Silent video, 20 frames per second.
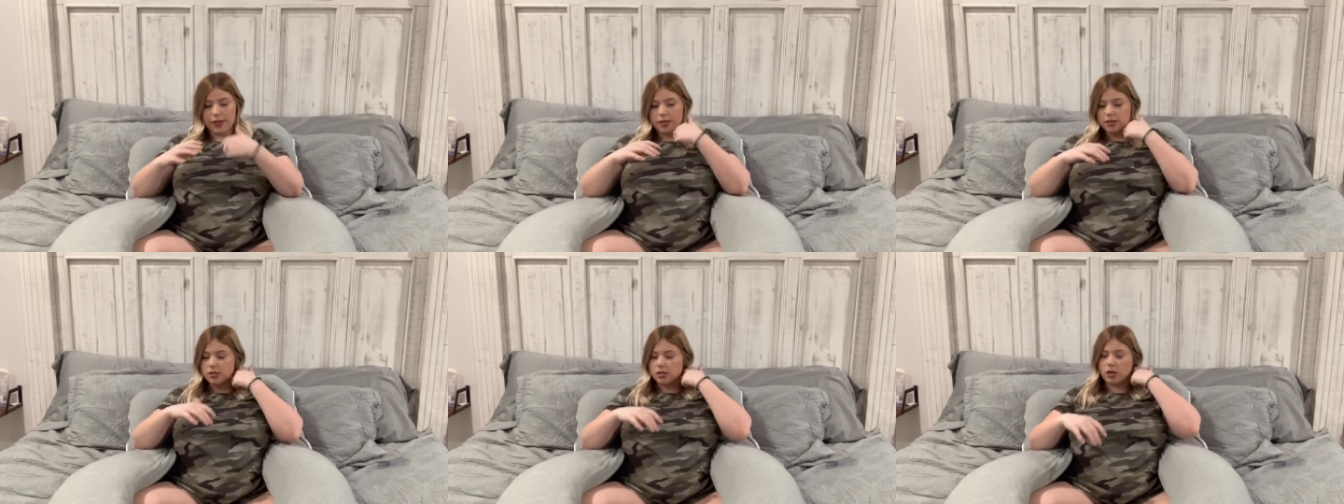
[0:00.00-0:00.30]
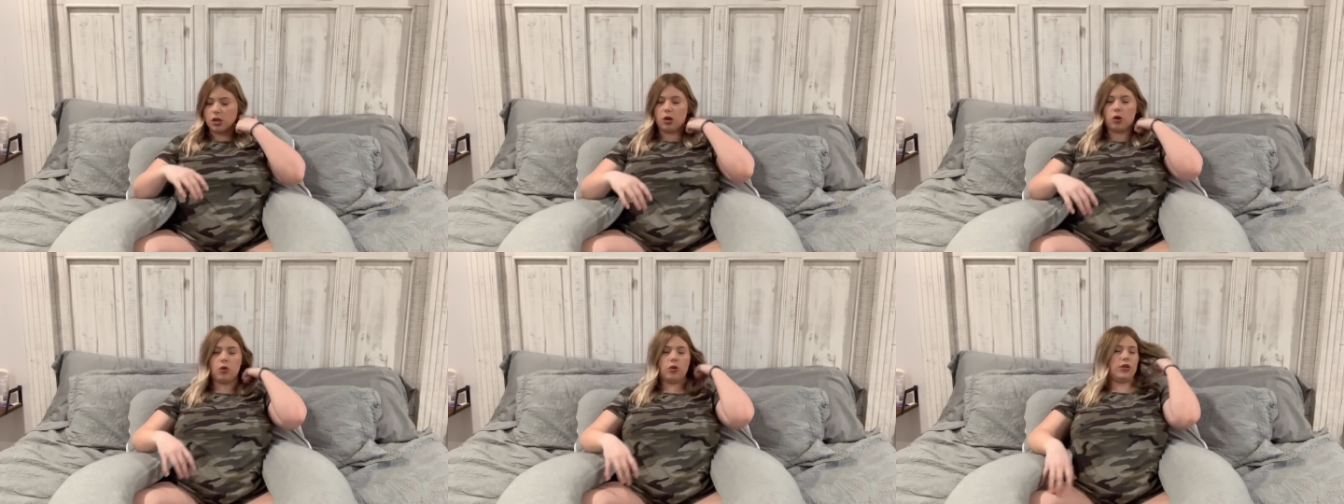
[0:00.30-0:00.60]

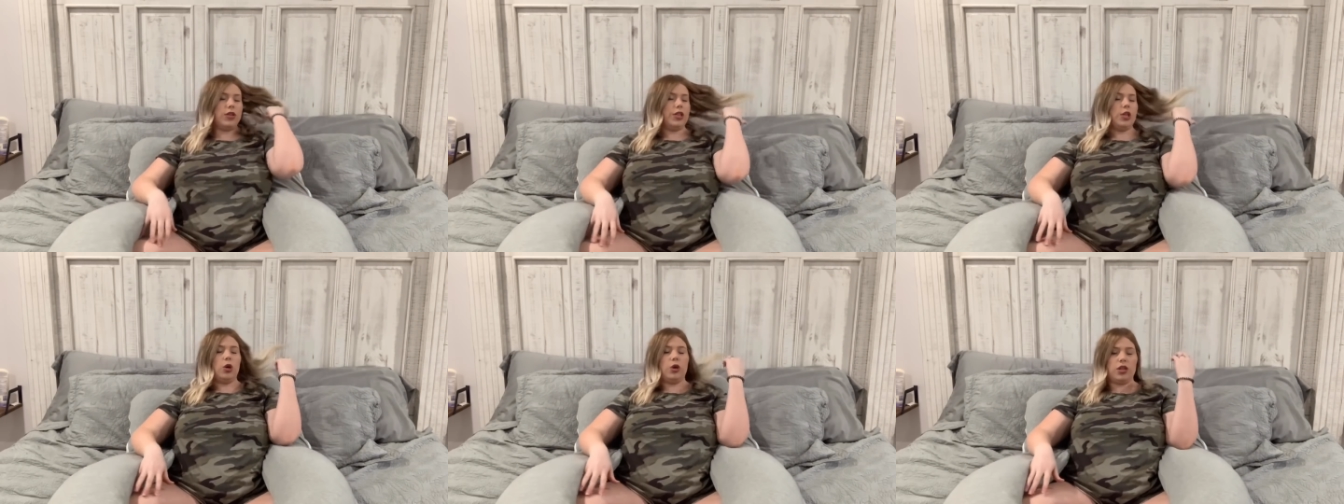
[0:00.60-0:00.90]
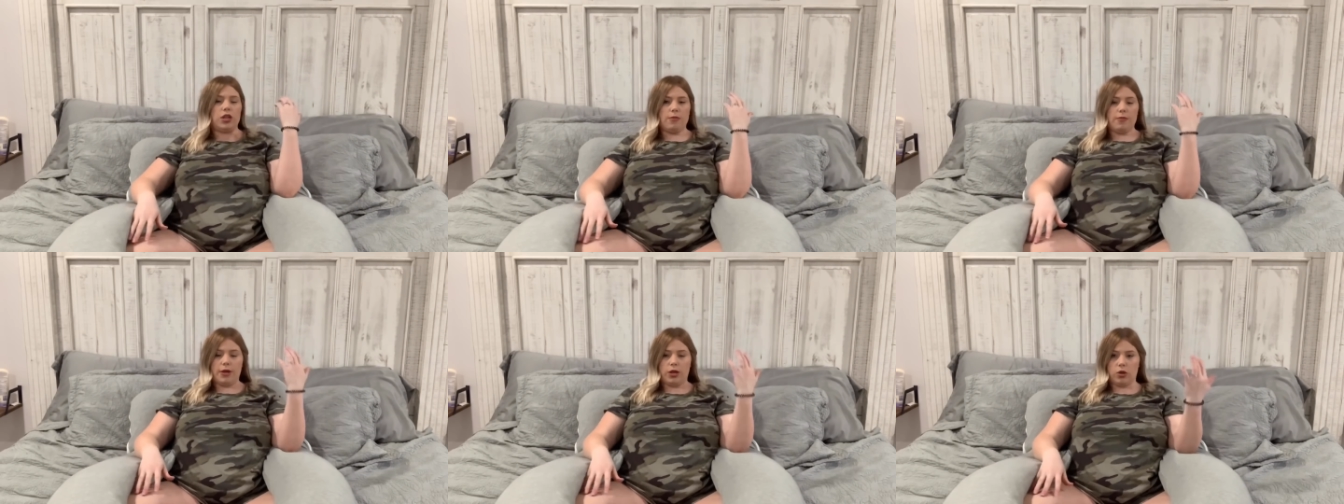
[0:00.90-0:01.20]
So, you know, in
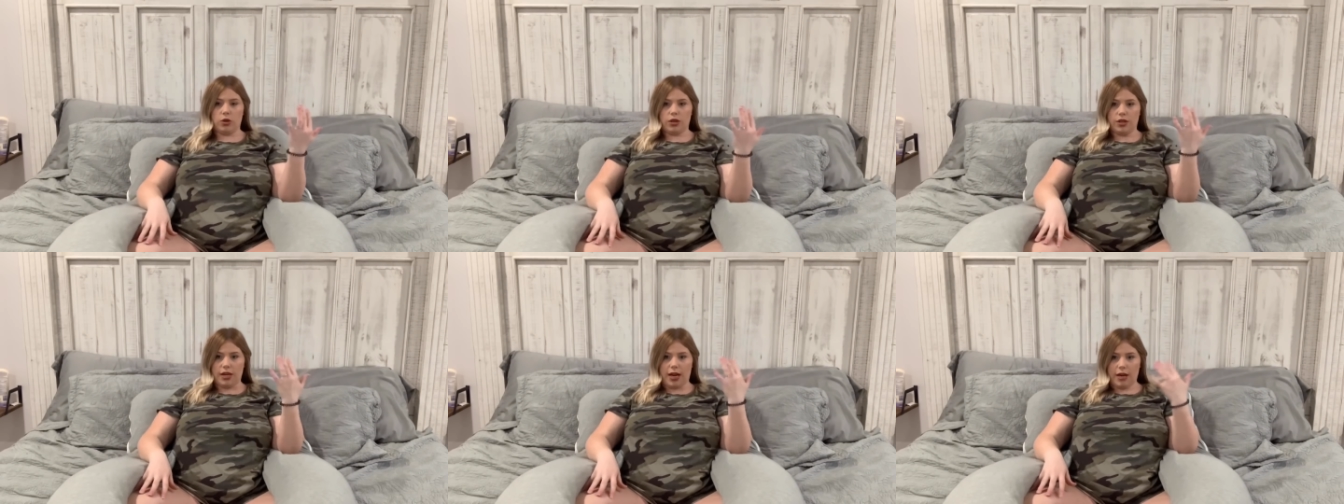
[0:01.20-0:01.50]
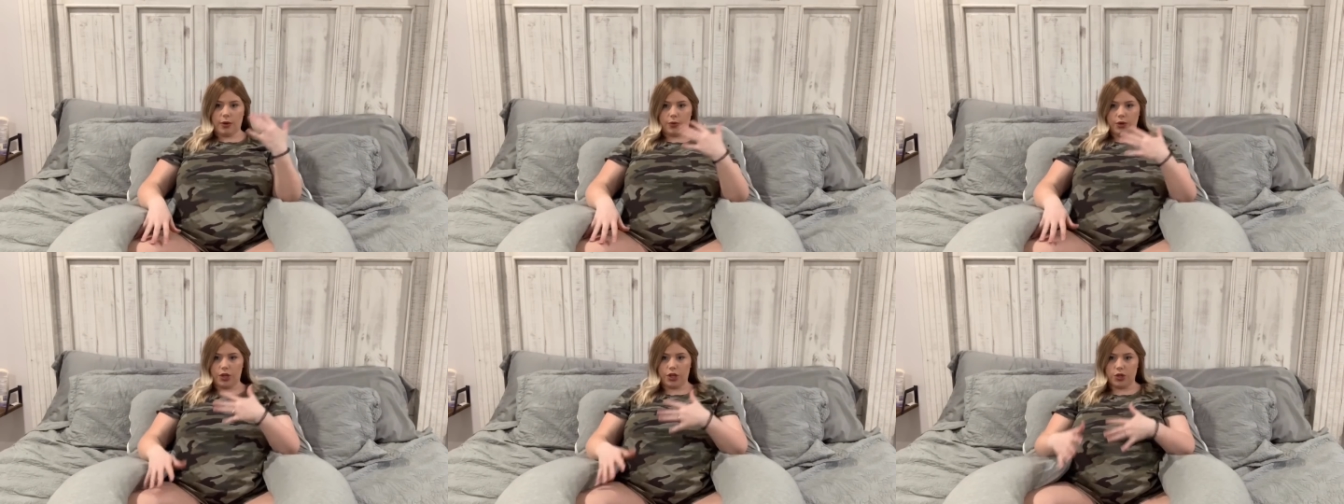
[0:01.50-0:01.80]
the middle of the night
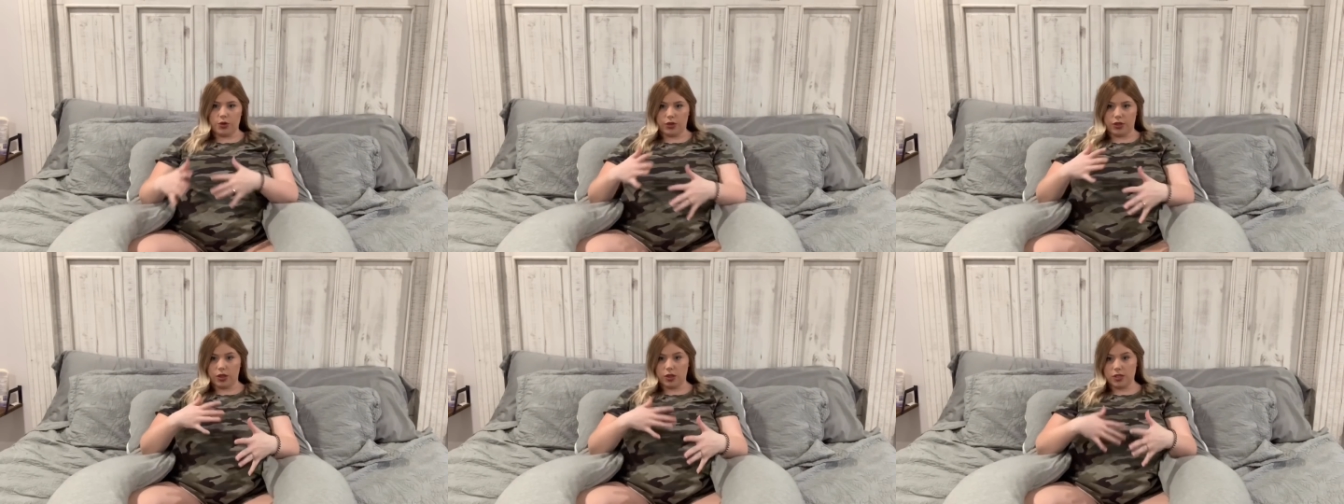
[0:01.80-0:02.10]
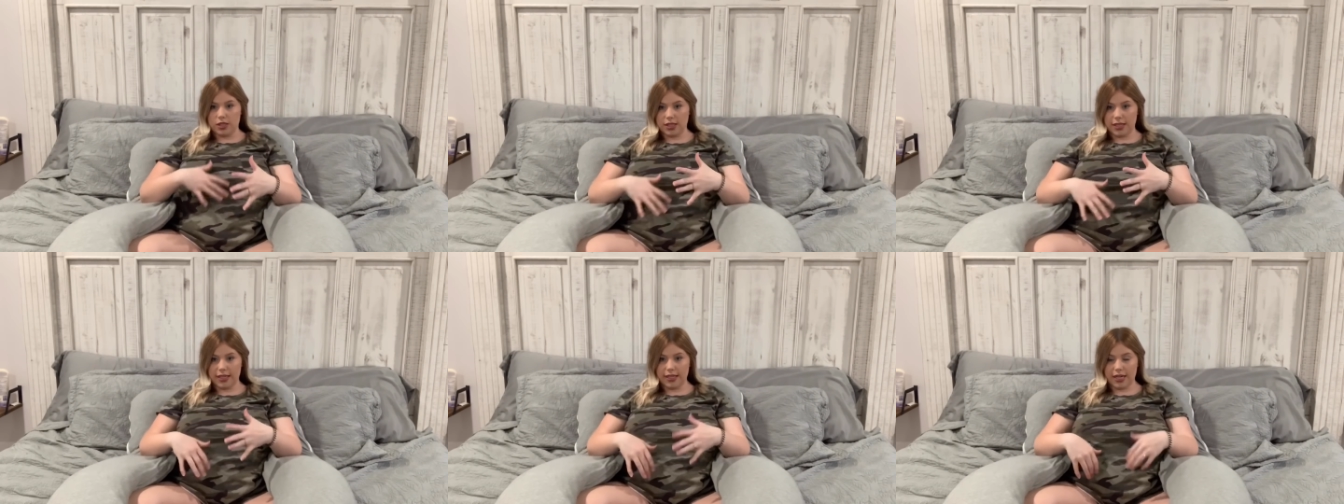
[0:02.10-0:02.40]
when you're doing those
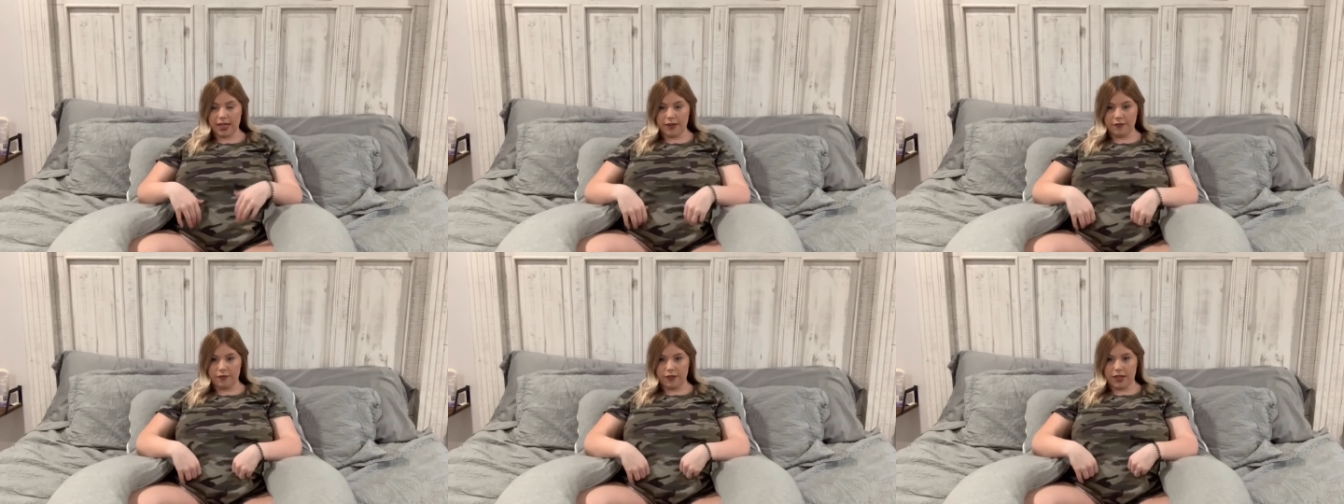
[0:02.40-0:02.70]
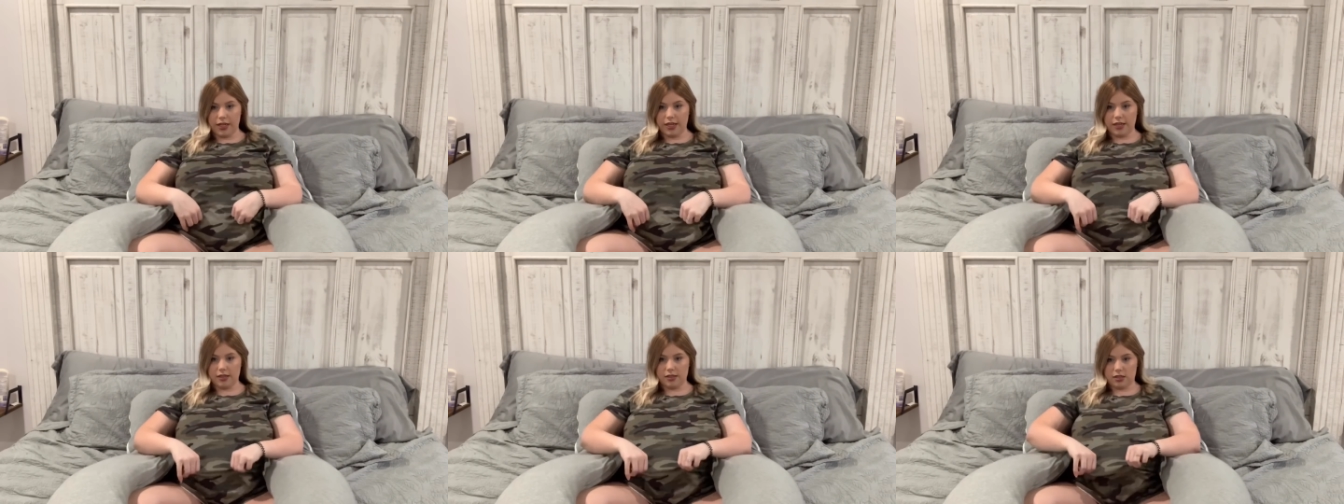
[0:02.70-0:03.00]
late night feedings,